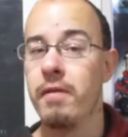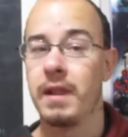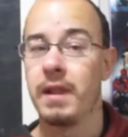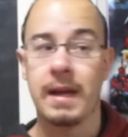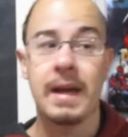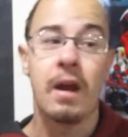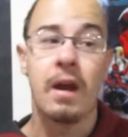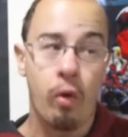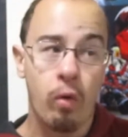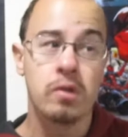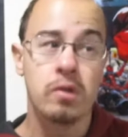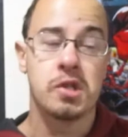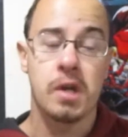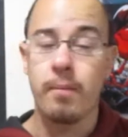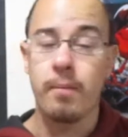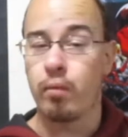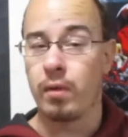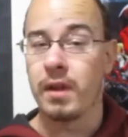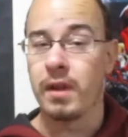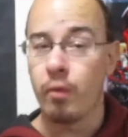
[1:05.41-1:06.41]
Like, it holds
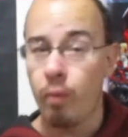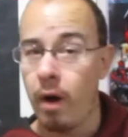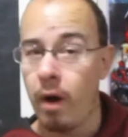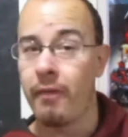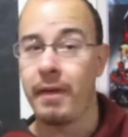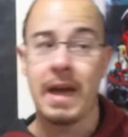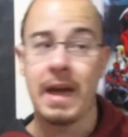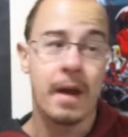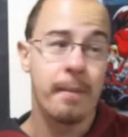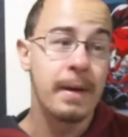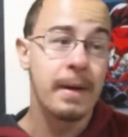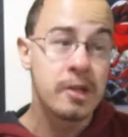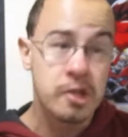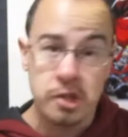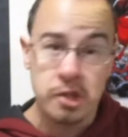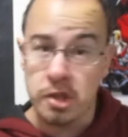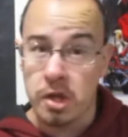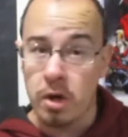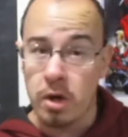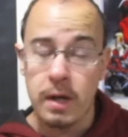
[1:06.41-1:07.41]
up really well. The
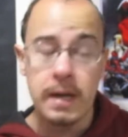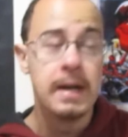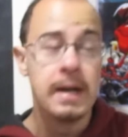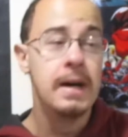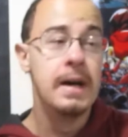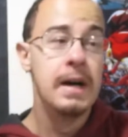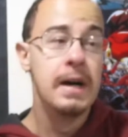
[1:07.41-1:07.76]
animation's good.